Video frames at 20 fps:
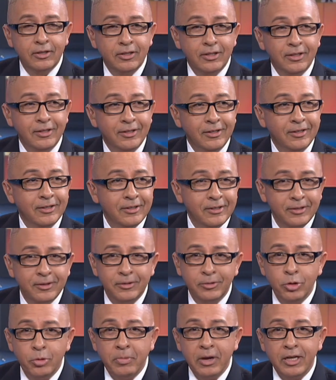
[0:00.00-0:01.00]

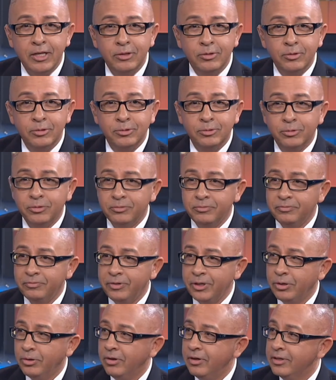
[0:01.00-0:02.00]
nopalitos con
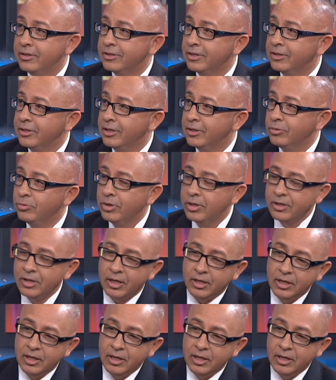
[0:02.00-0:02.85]
frijoles and whatnot.